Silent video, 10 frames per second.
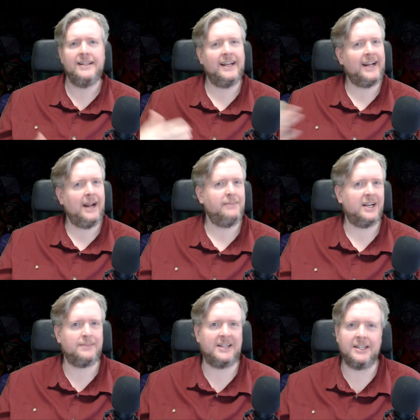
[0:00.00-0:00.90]
They can't be
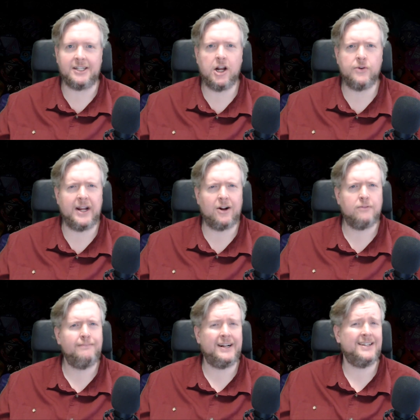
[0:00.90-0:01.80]
expected to go
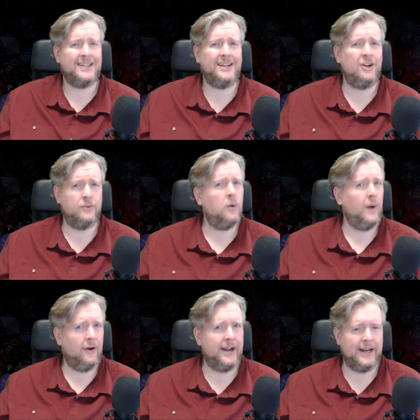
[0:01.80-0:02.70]
there because they don't know
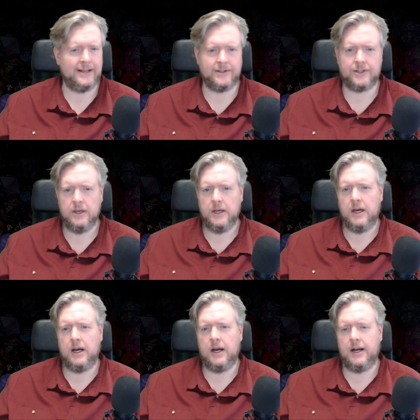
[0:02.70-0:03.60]
where it is
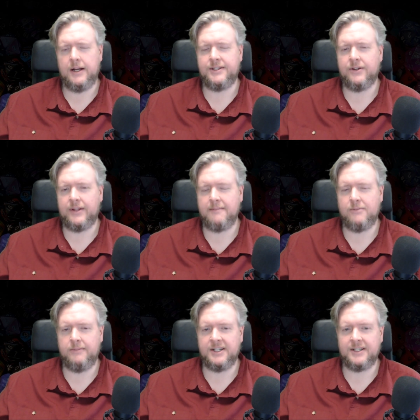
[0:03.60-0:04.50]
until that
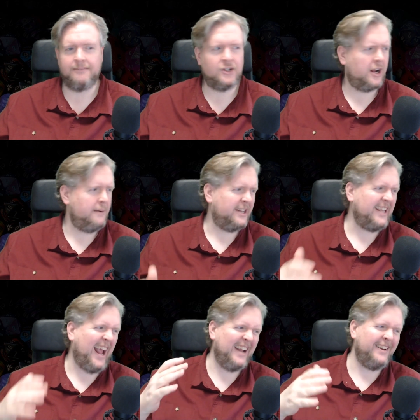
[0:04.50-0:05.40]
moment. I'm talking about
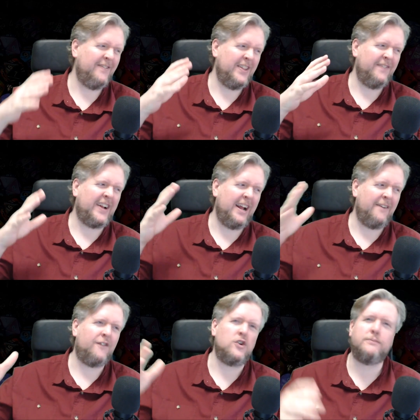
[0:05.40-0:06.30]
the end of the kind
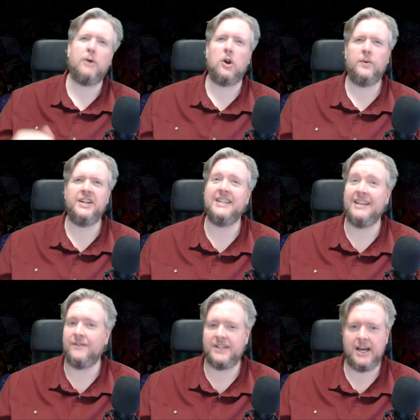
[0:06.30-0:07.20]
of first part when you
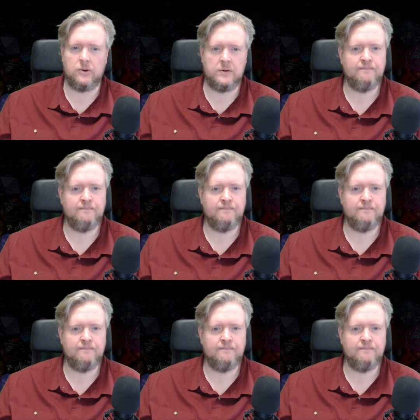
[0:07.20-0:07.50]
leave town.